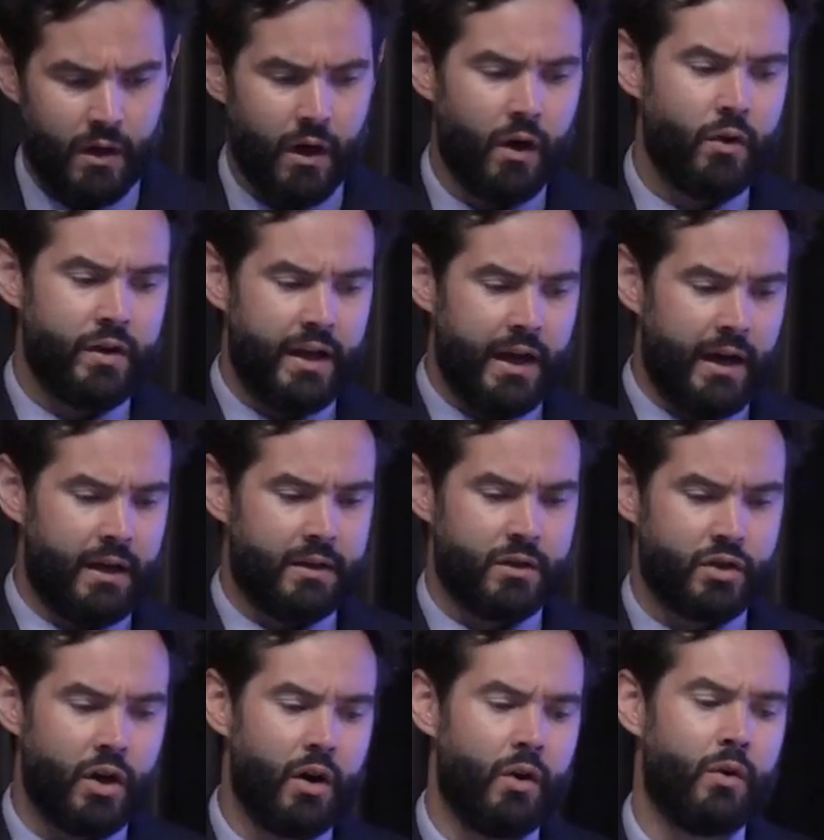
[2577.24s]
Oh yeah.
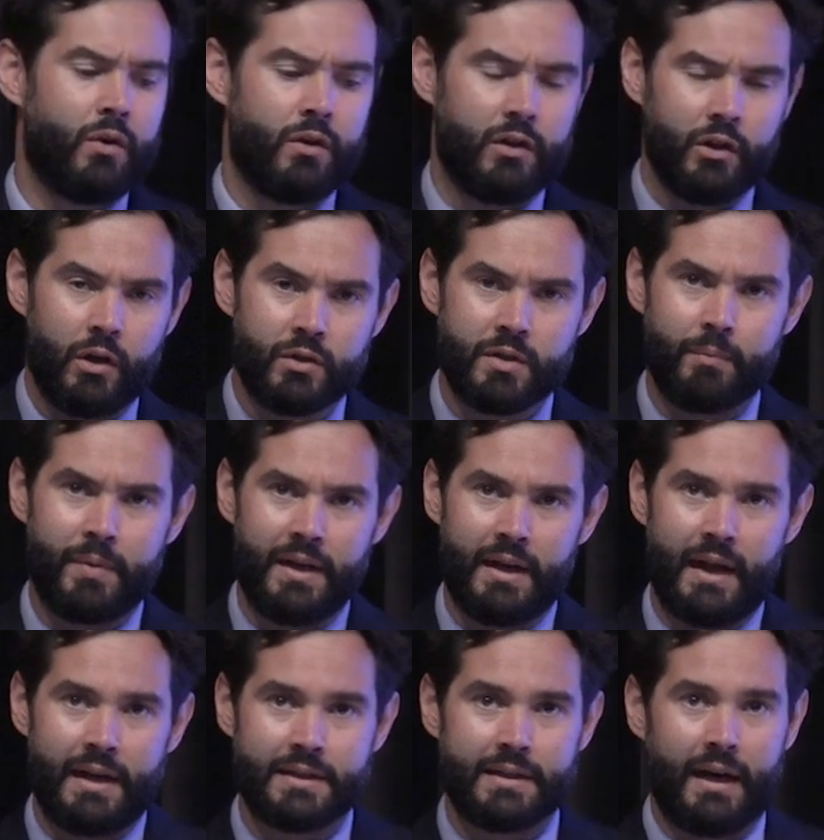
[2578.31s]
So clozapine
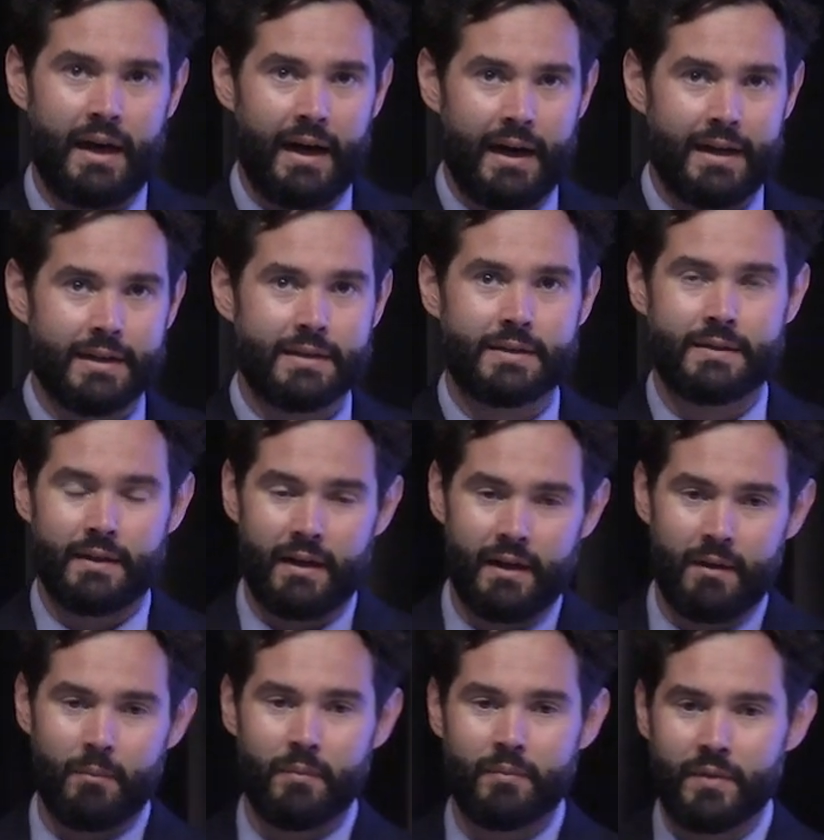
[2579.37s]
has the highest,
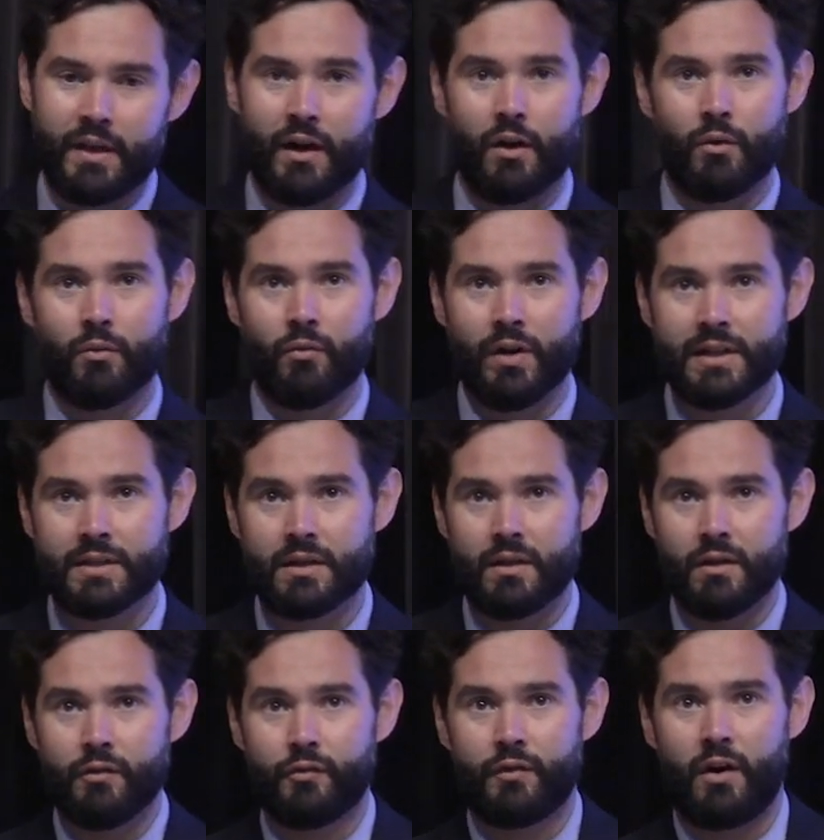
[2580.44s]
um, you know, risk
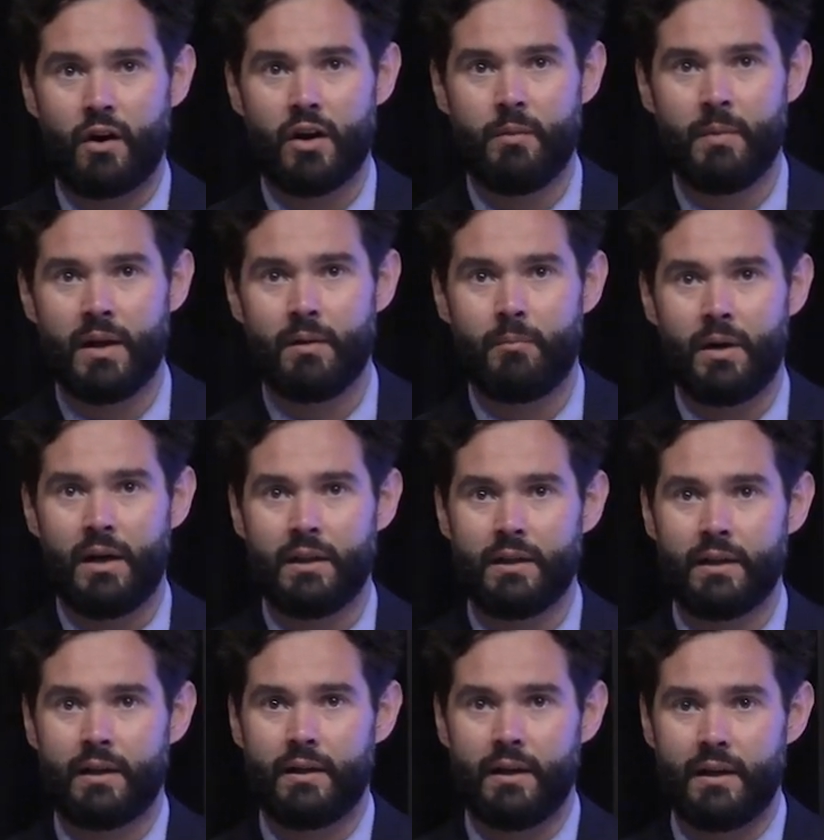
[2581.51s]
of
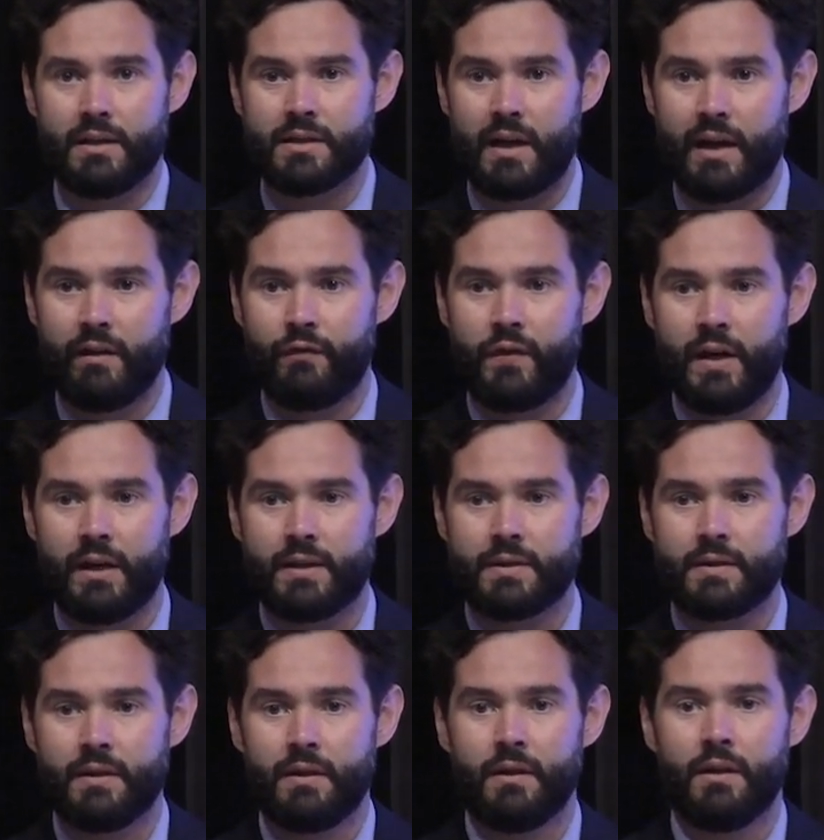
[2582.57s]
cardiometabolic uh, side
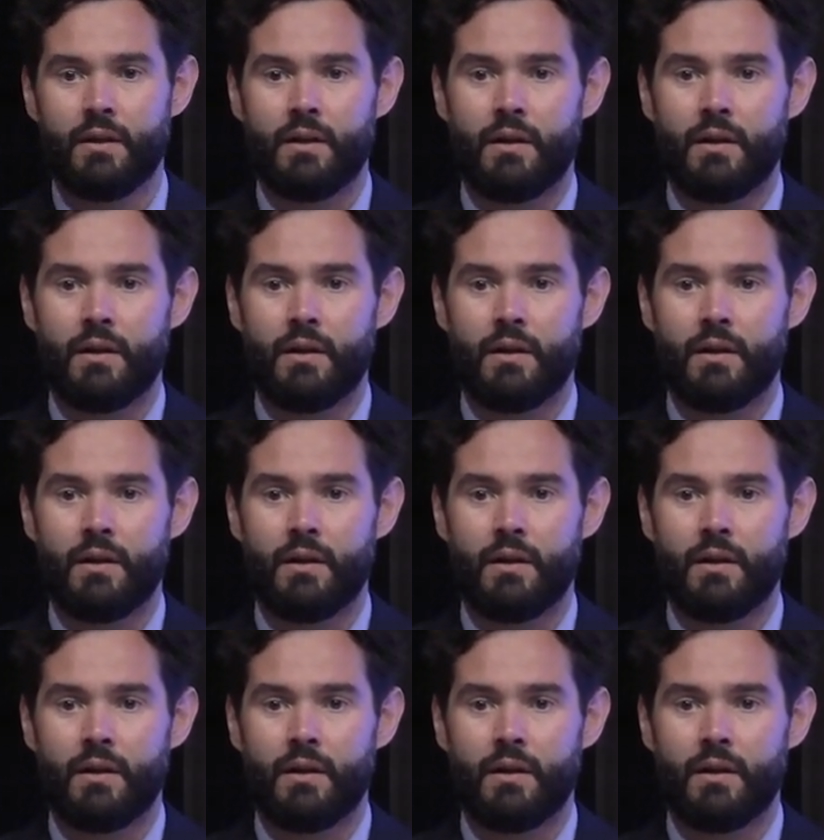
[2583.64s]
effects